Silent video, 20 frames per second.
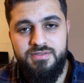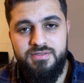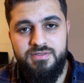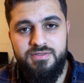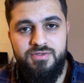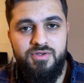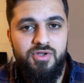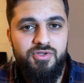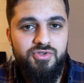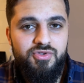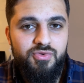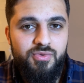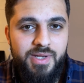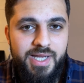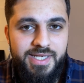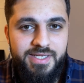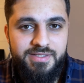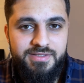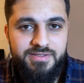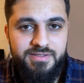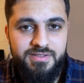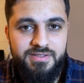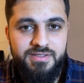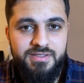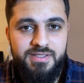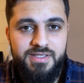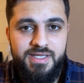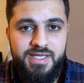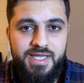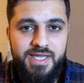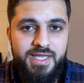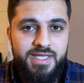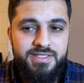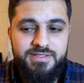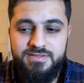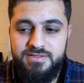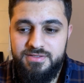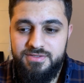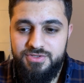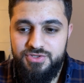Non-duality
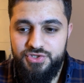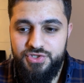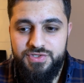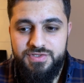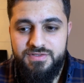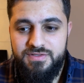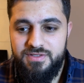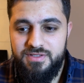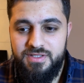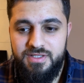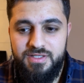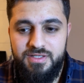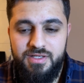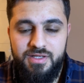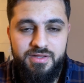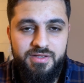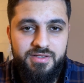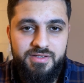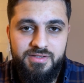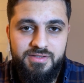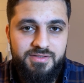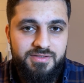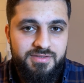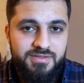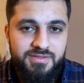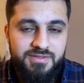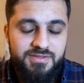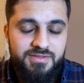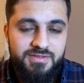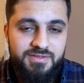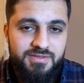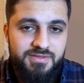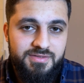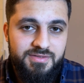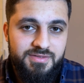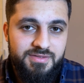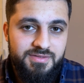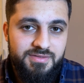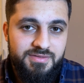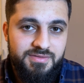is just another
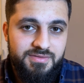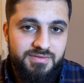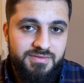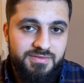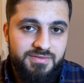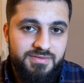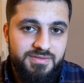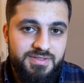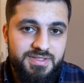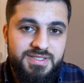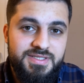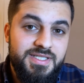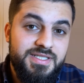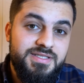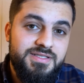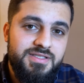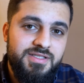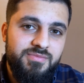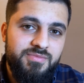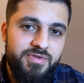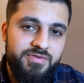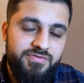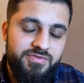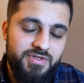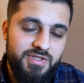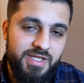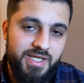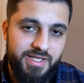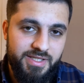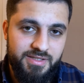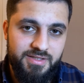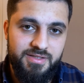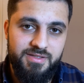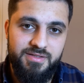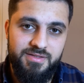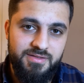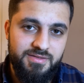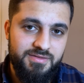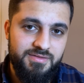system, if you like.